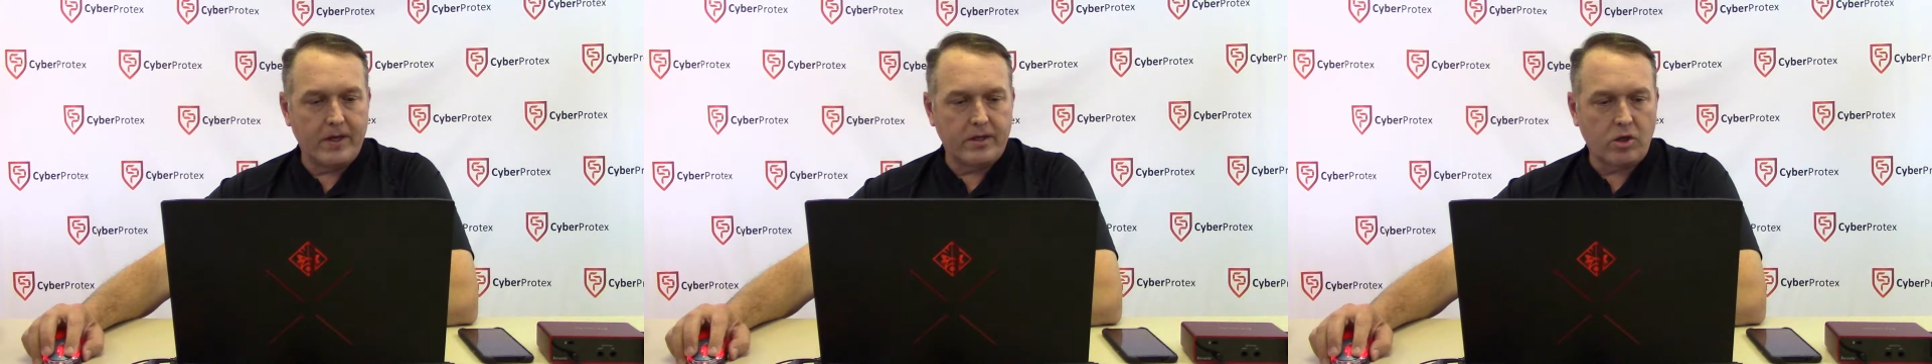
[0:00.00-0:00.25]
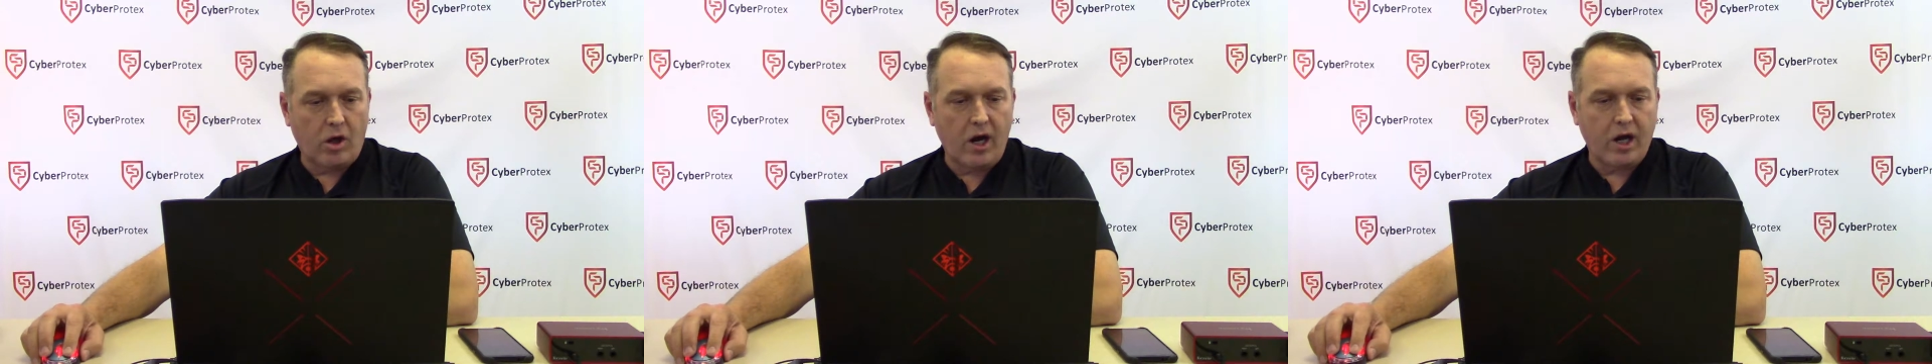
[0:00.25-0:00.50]

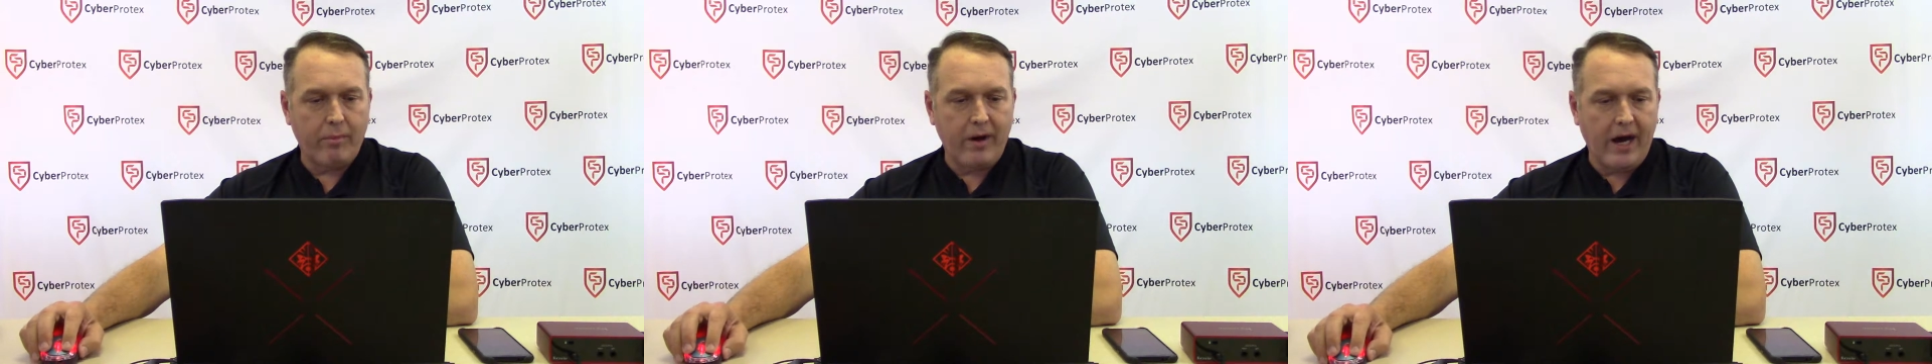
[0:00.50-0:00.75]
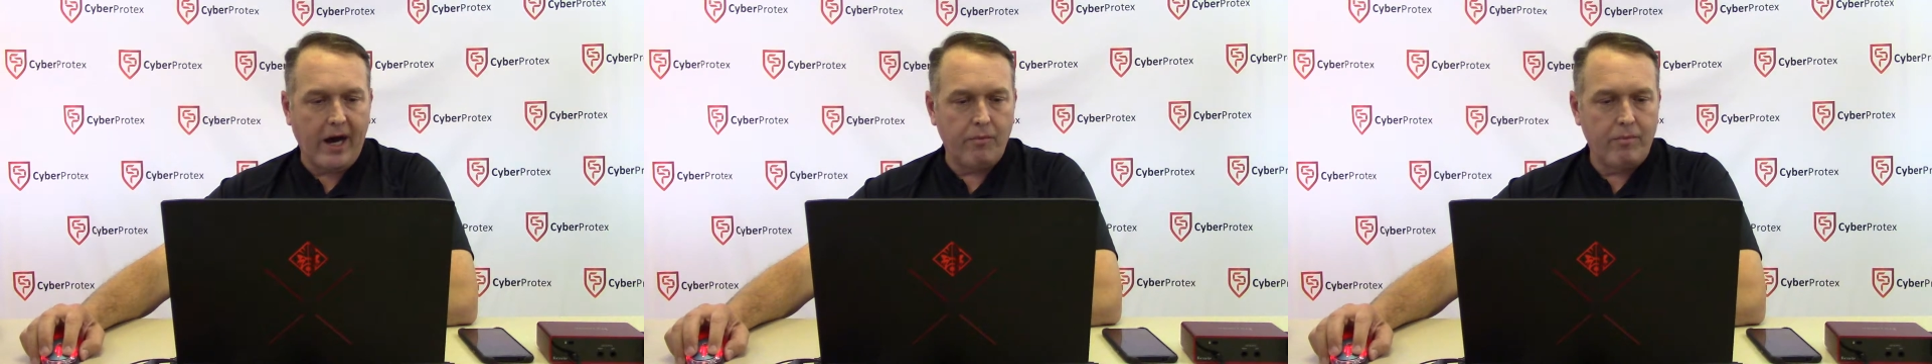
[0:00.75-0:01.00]
talk
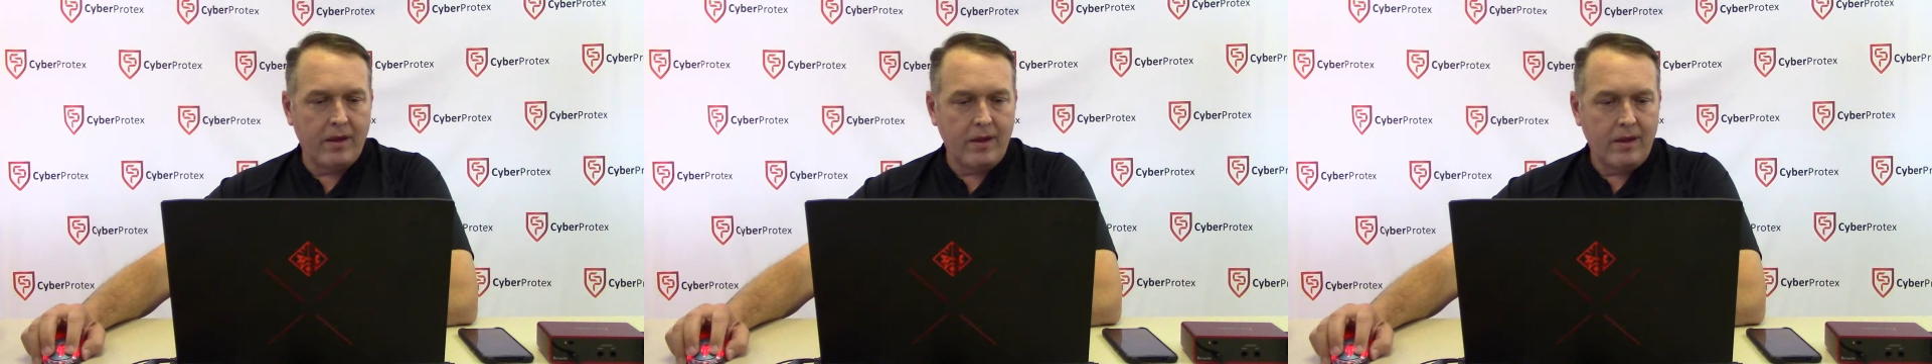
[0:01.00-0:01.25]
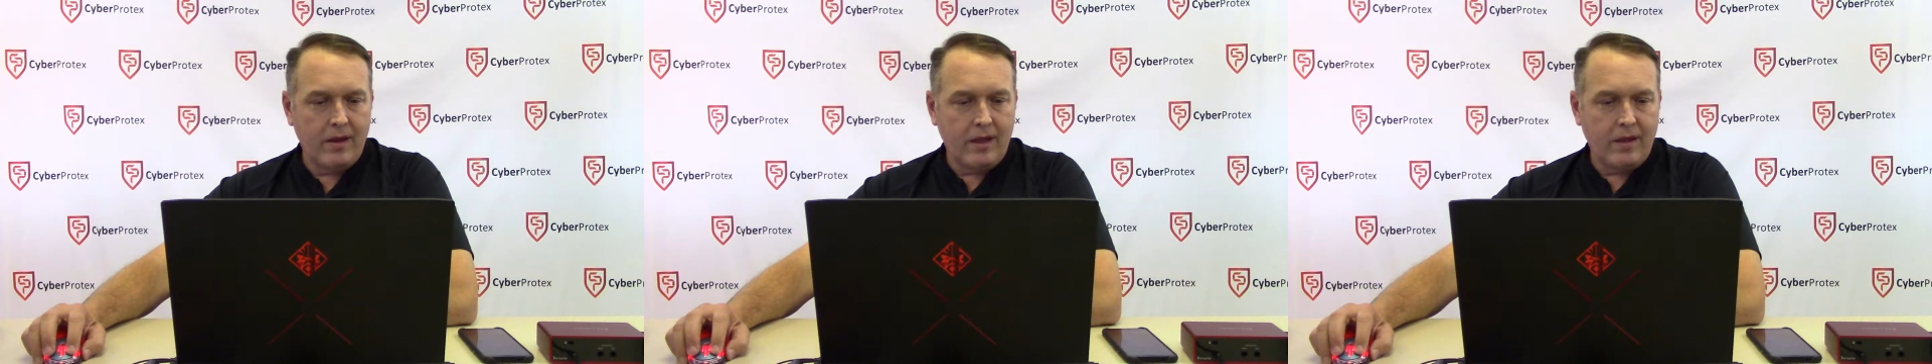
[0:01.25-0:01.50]
about
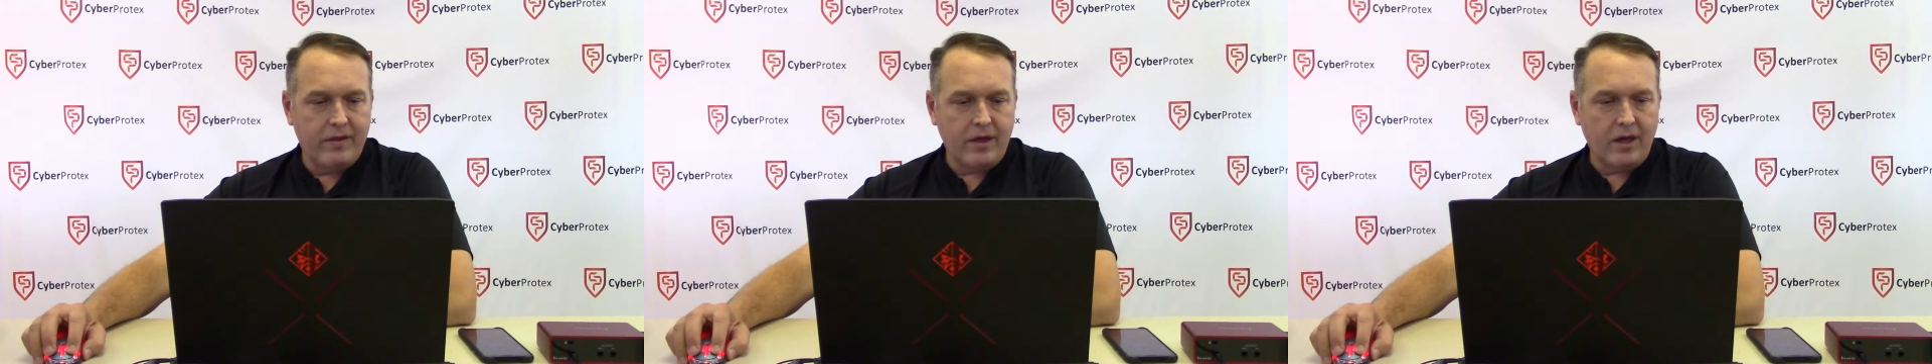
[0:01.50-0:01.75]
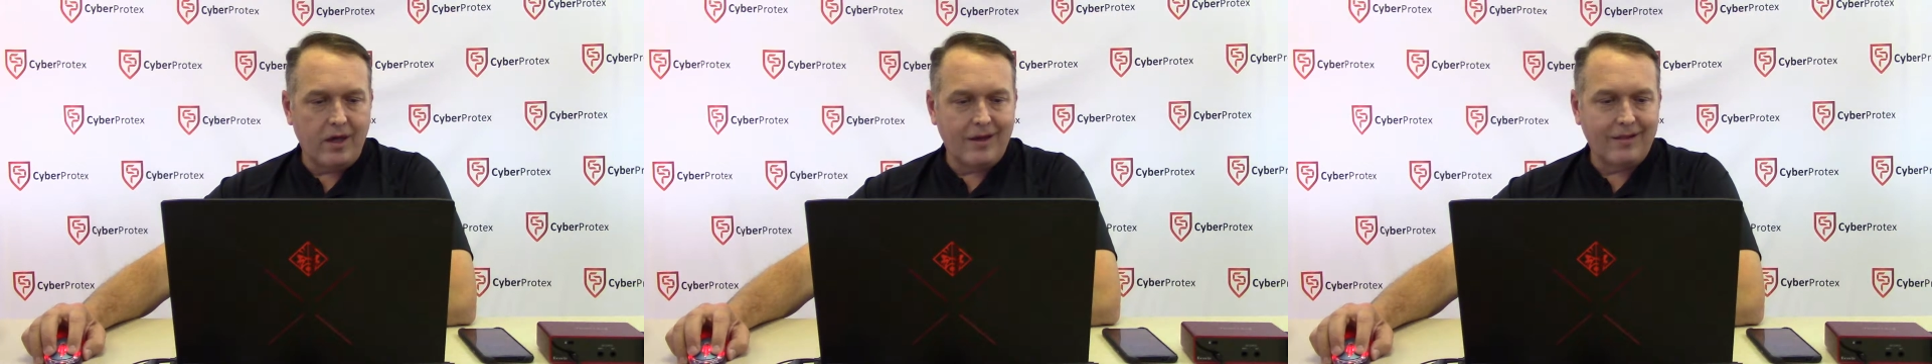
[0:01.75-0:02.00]

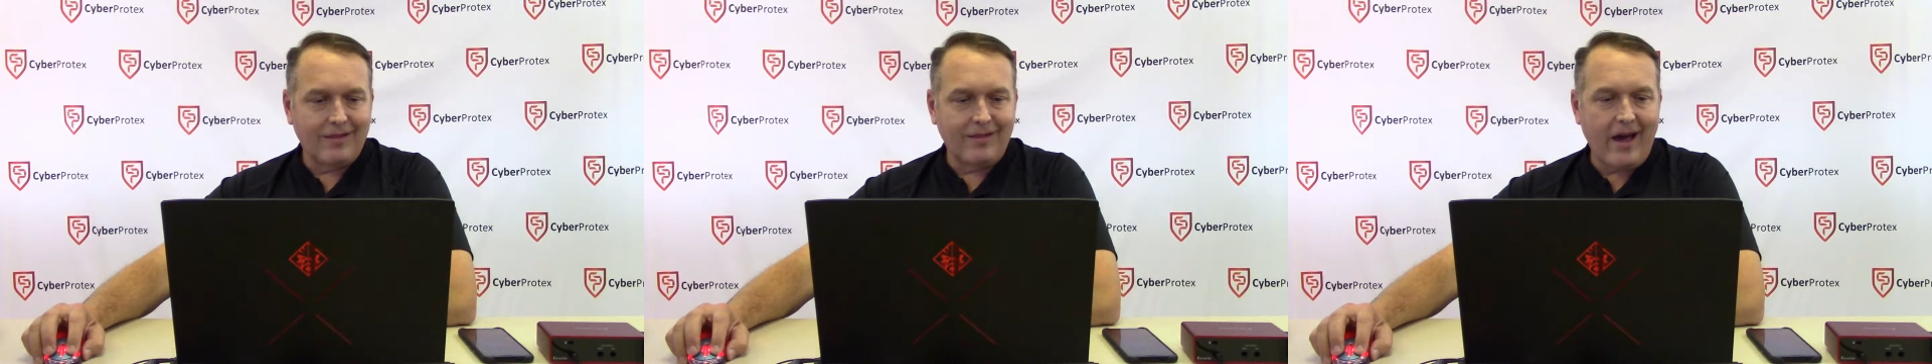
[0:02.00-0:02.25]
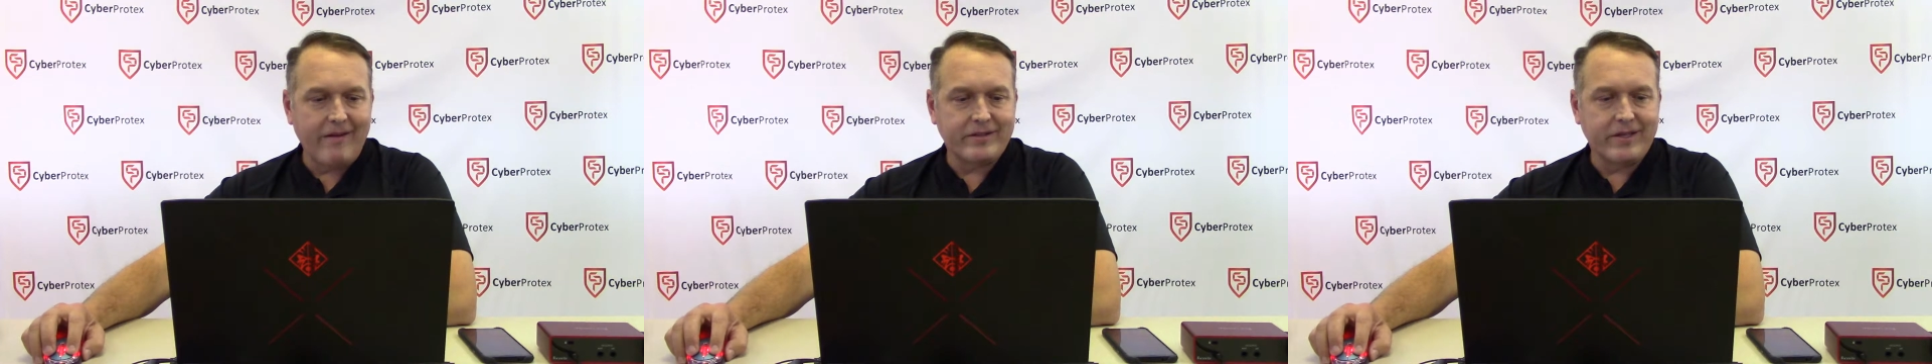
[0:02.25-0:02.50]
the
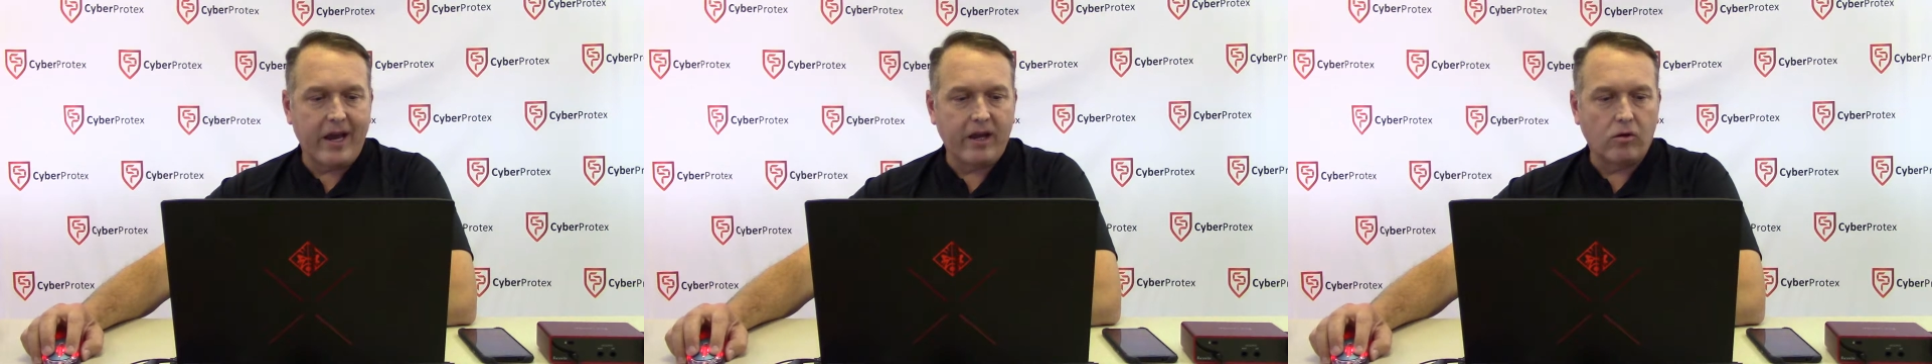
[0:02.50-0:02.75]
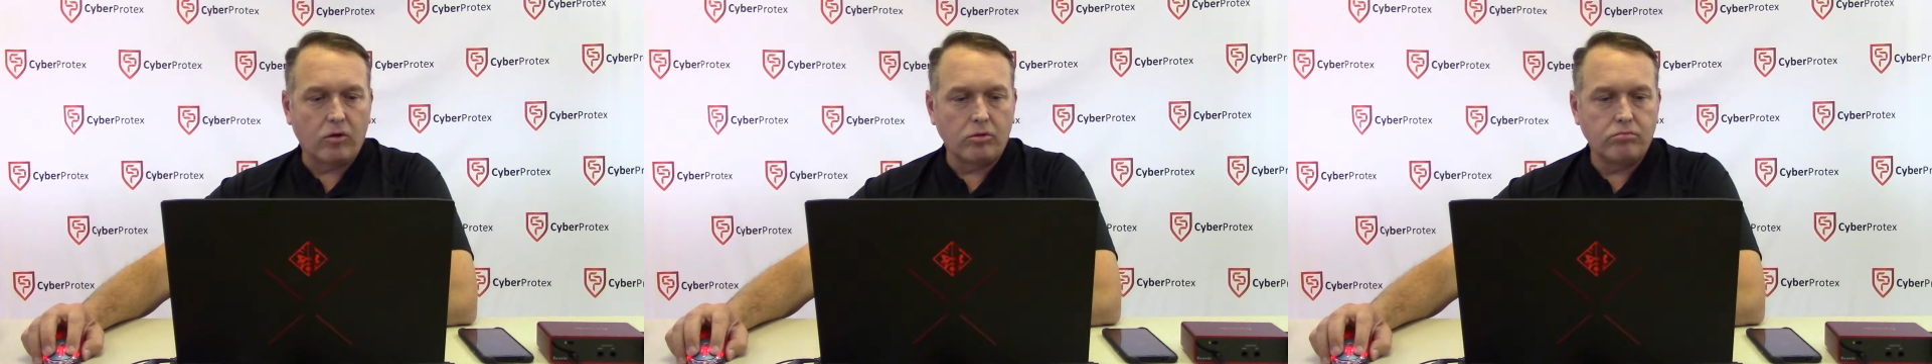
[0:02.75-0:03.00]
life
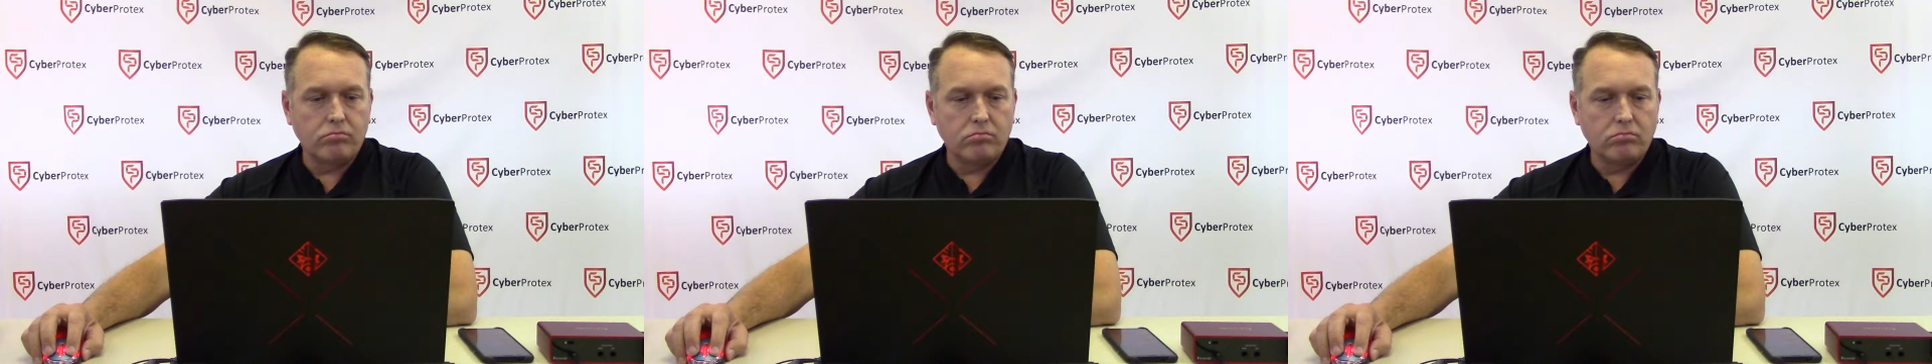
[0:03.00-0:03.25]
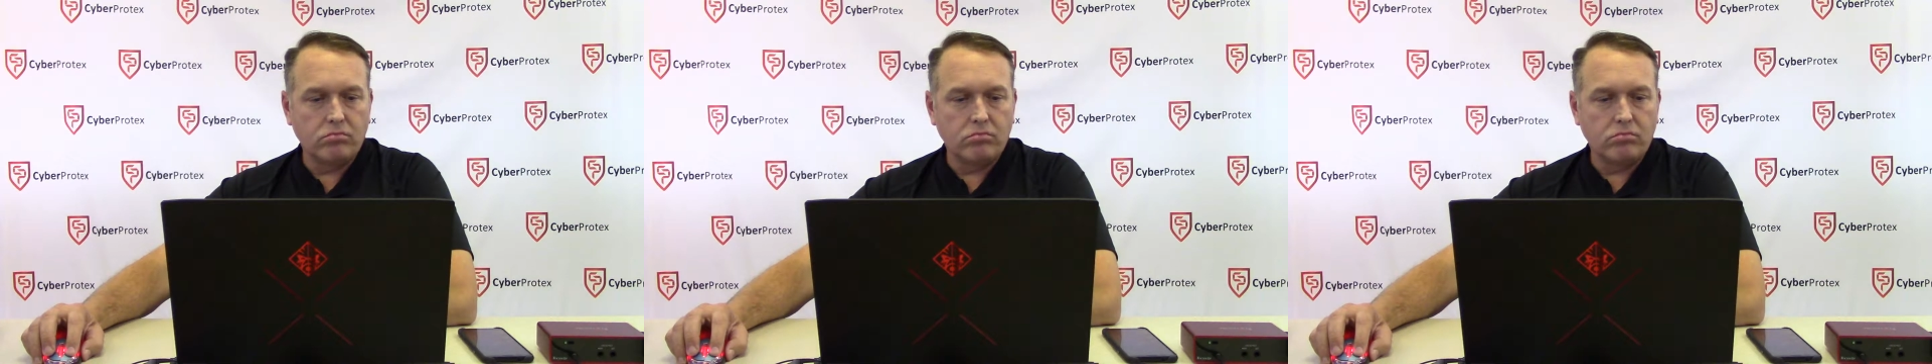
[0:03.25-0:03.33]
cycle